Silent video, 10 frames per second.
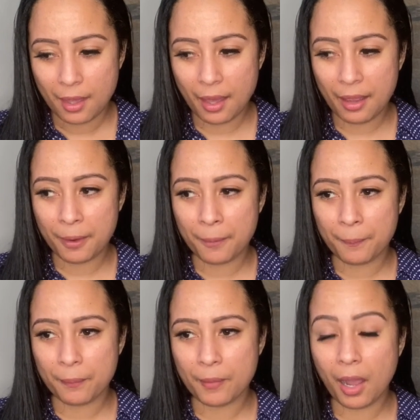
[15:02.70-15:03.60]

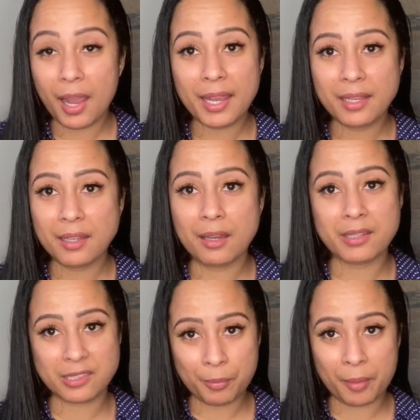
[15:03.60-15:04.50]
I
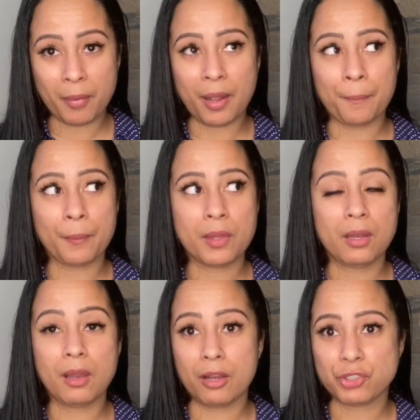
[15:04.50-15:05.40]
lost my mum
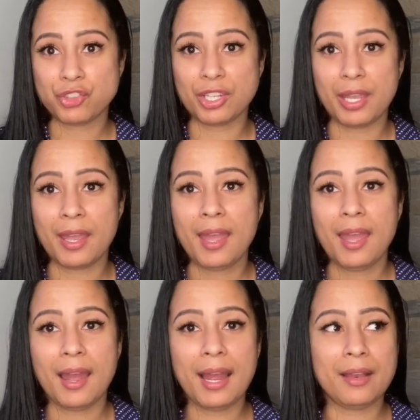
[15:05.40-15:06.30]
last year,
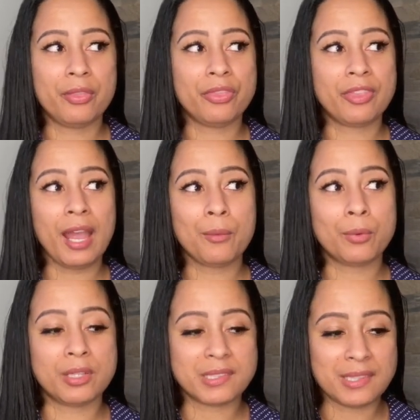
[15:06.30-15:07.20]
and that
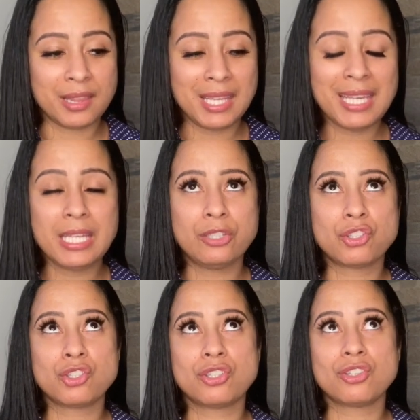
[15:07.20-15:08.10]
was the
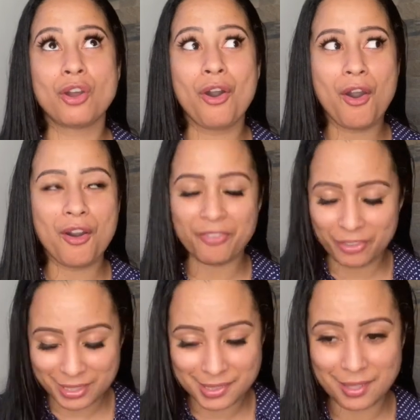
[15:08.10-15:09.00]

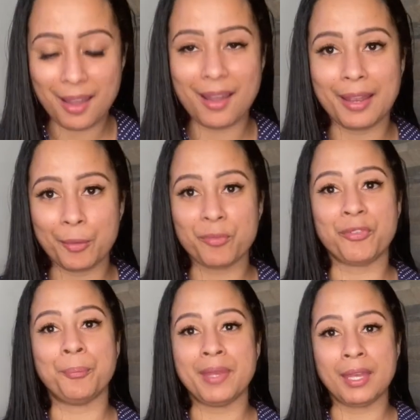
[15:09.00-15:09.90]
toughest time
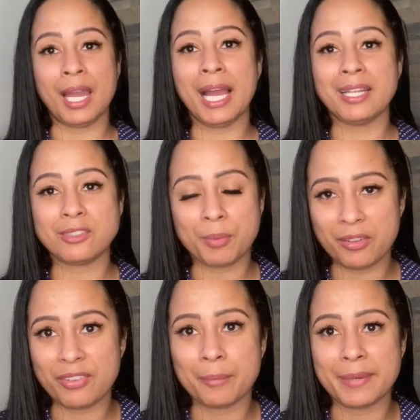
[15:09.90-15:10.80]
for me and my
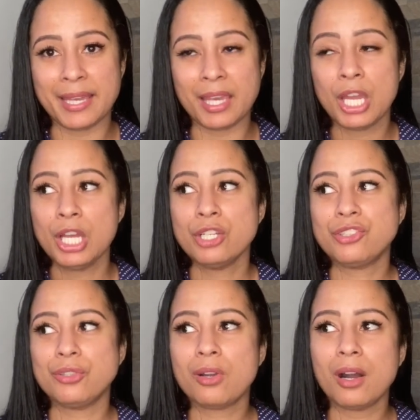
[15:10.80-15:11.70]
family
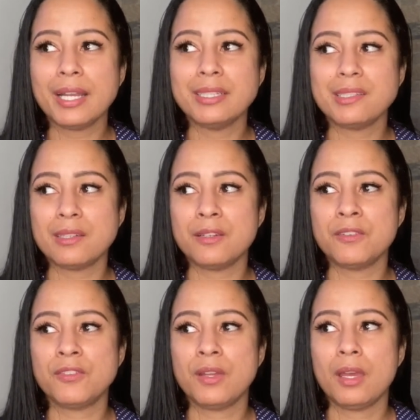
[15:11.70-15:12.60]
to kind
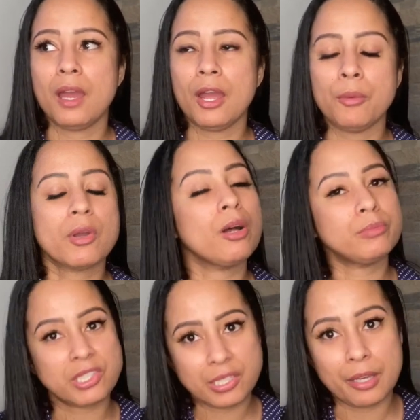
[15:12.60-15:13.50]
of come
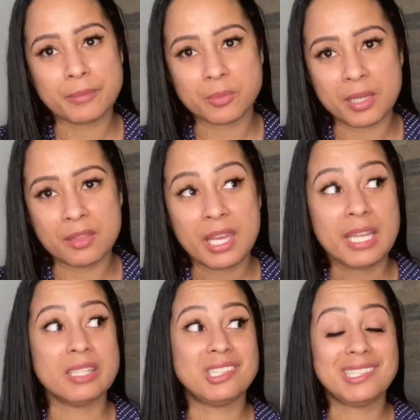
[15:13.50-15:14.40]
to terms with.
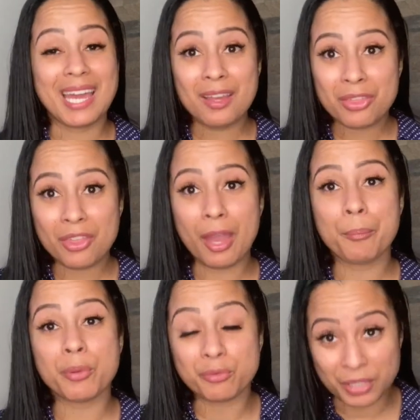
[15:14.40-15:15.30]
Death and
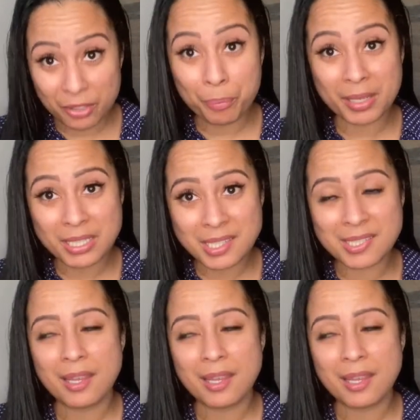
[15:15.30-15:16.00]
bereavement